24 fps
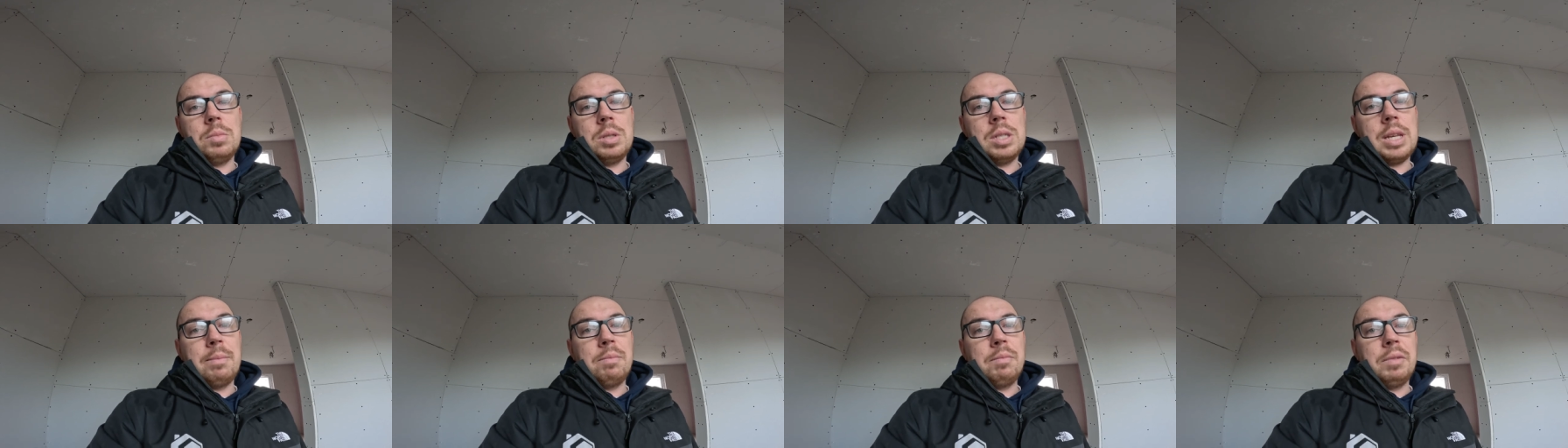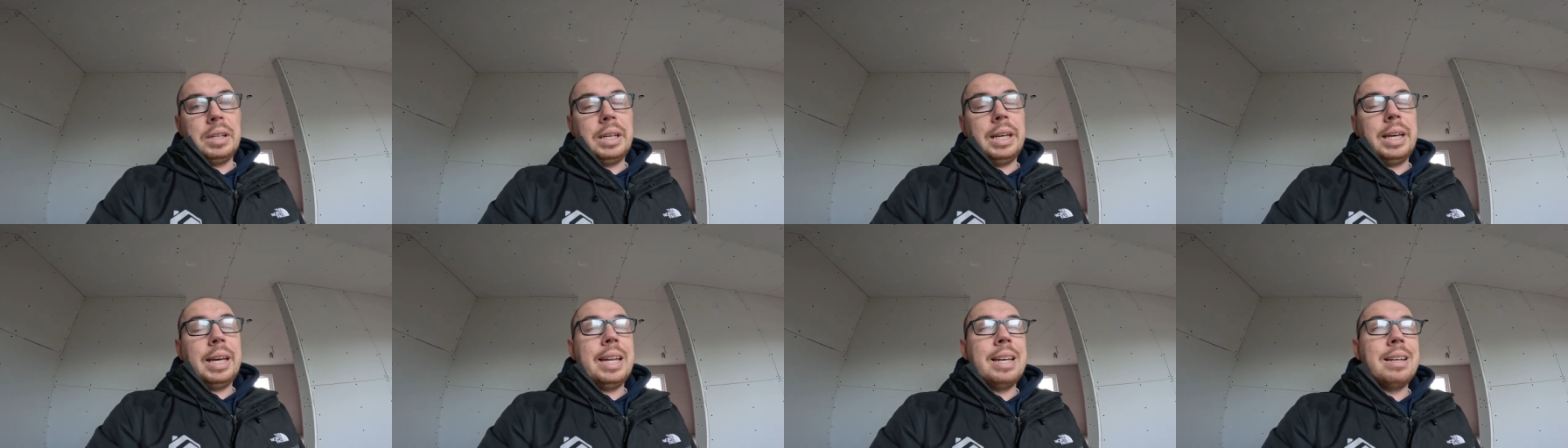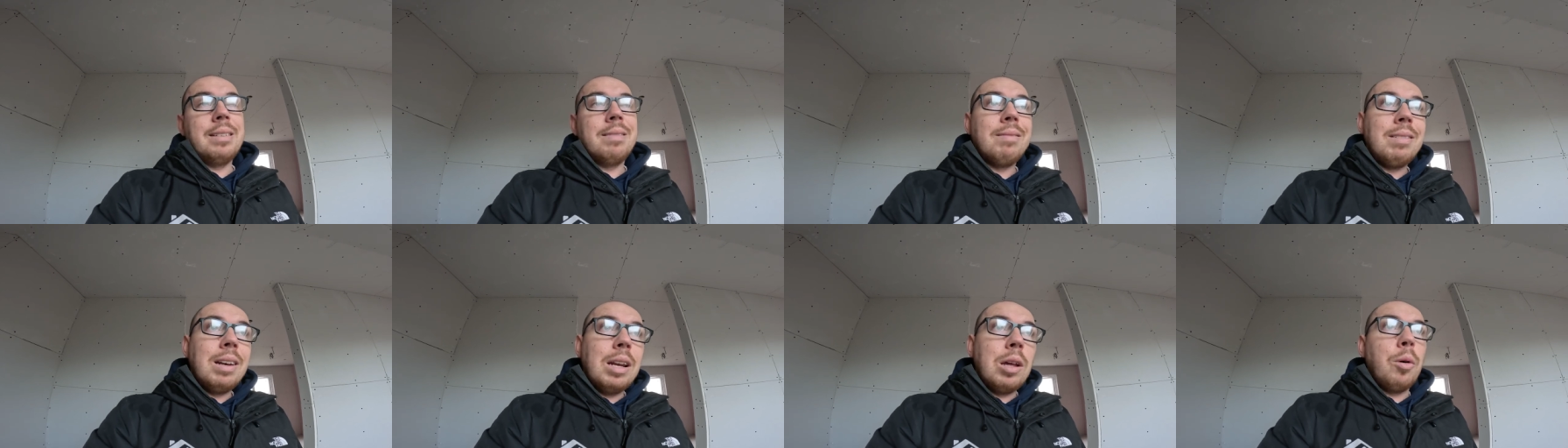Same thing
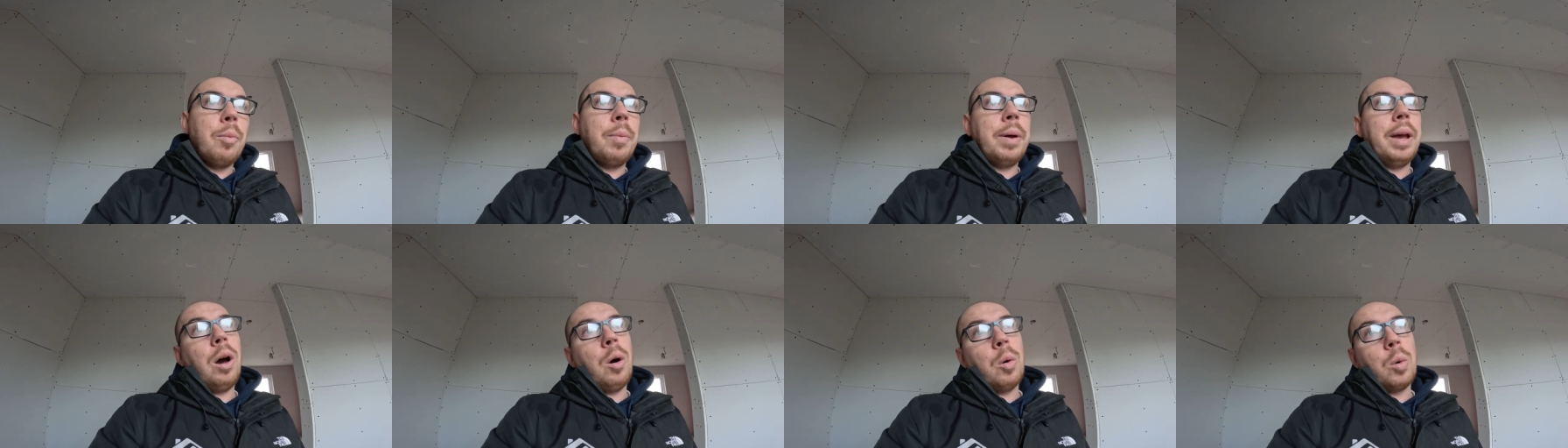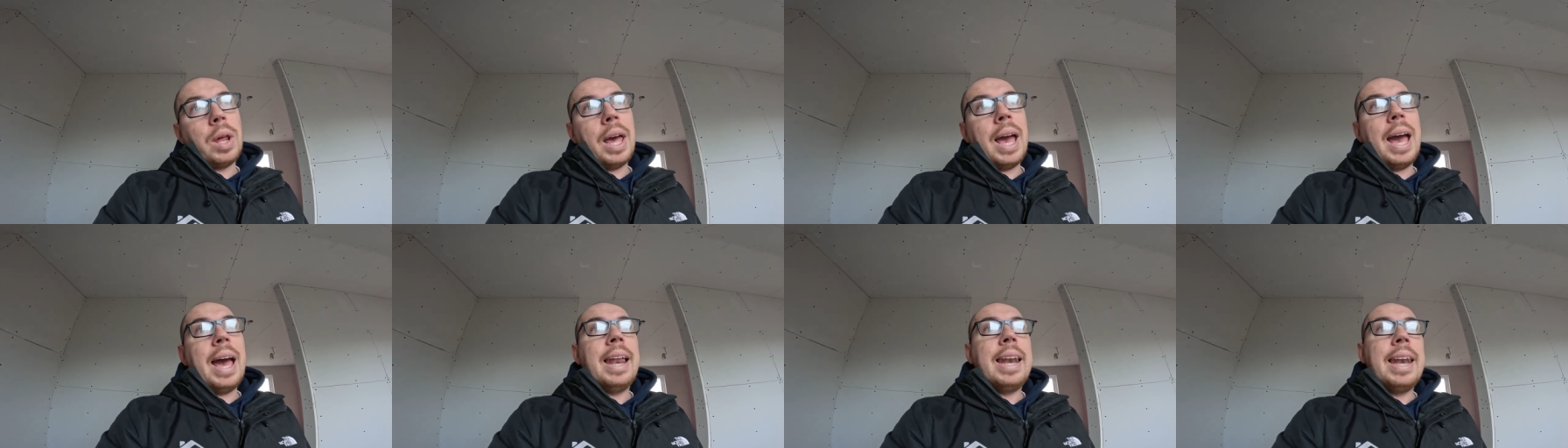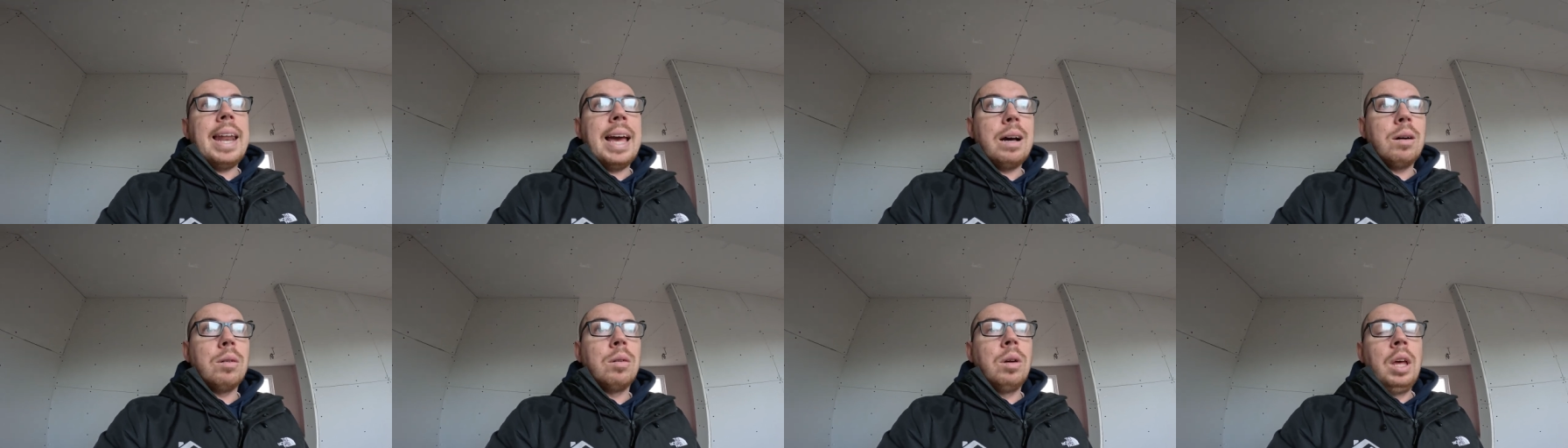again, a little bit old hat
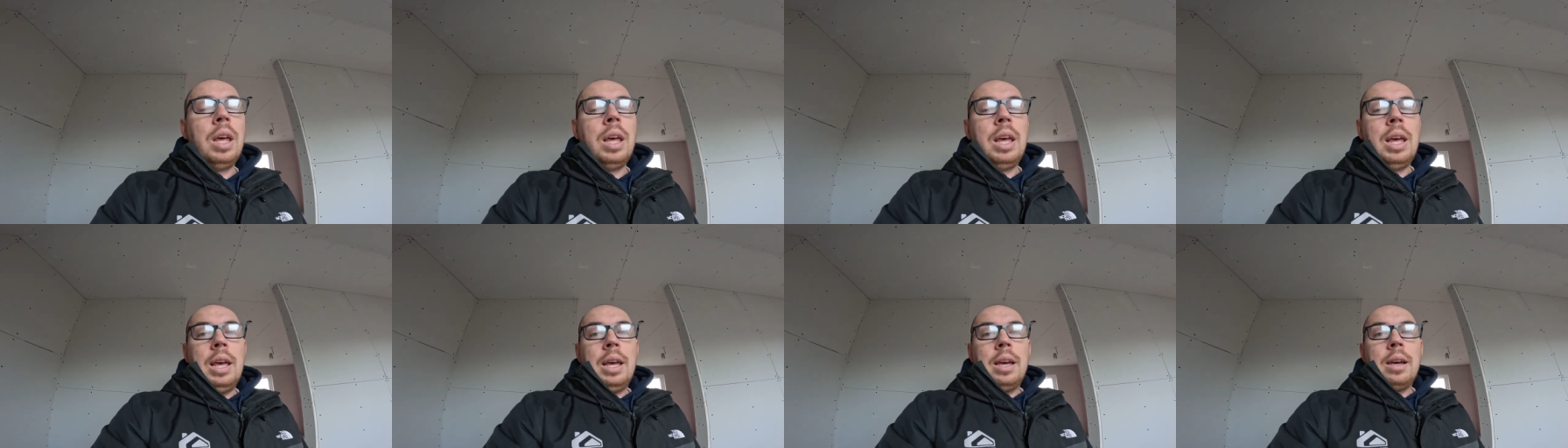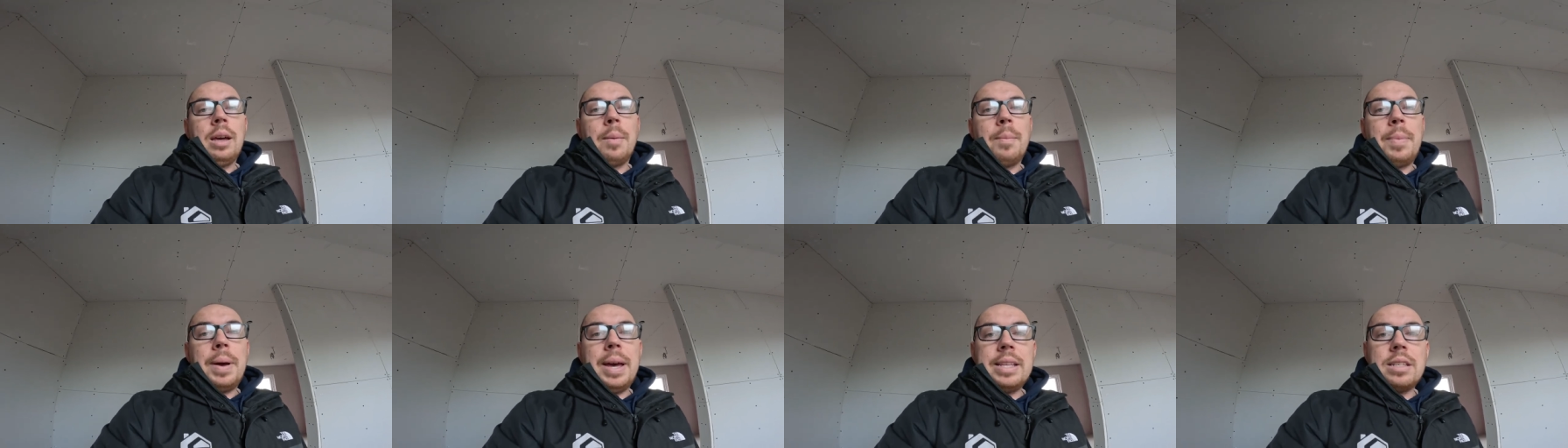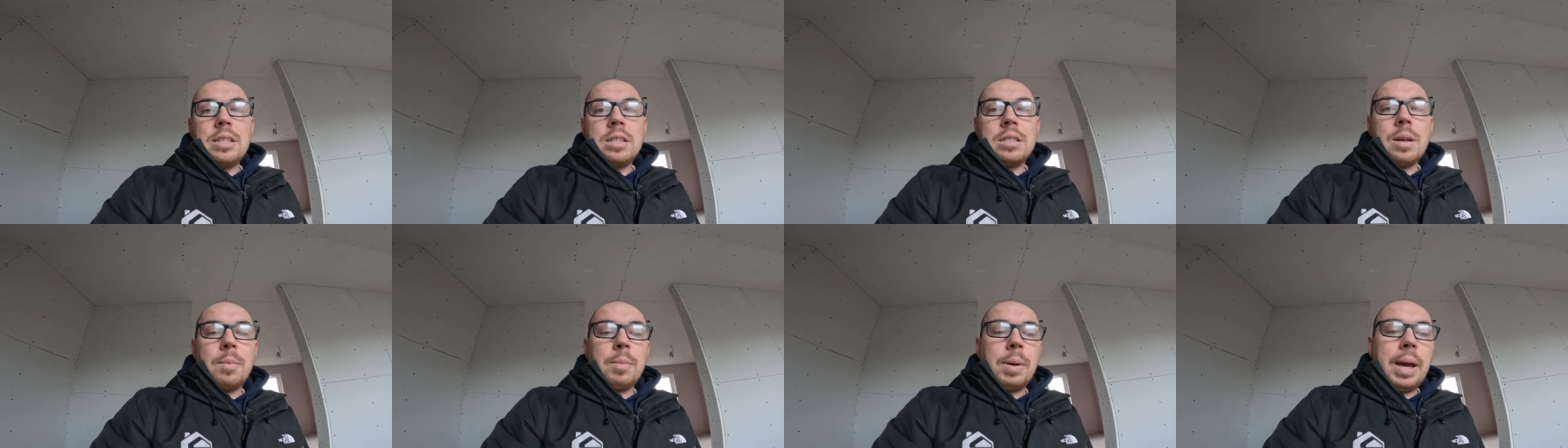now compared
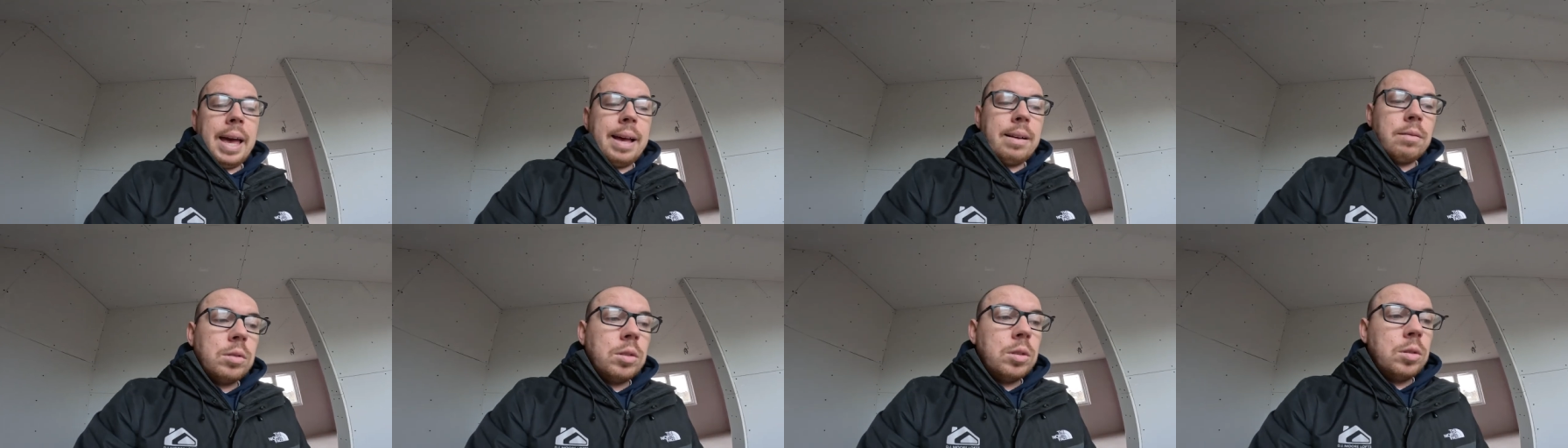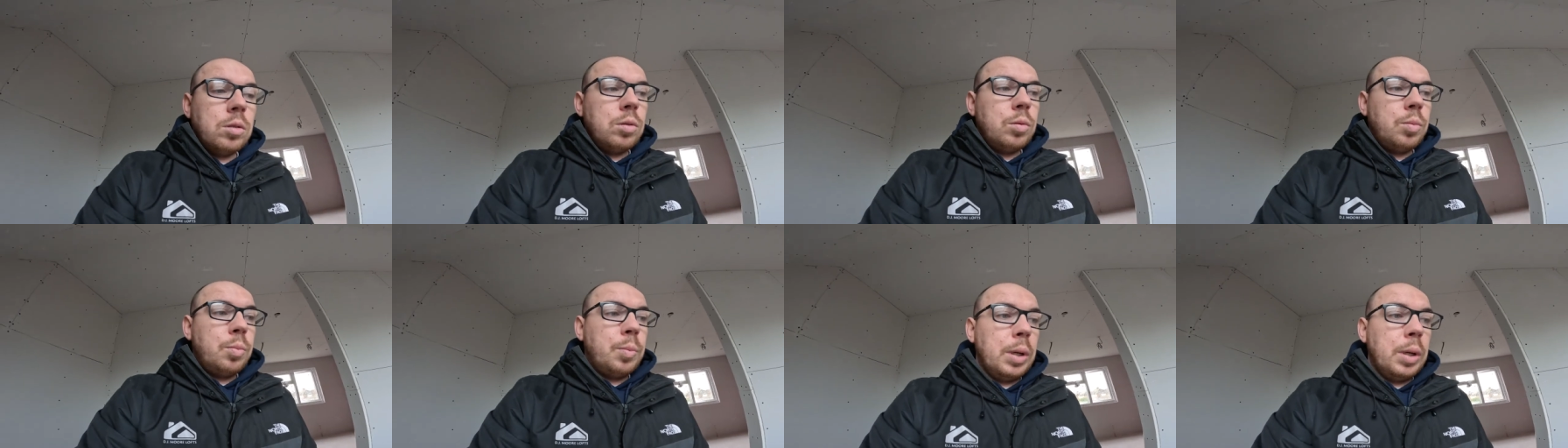to some councils.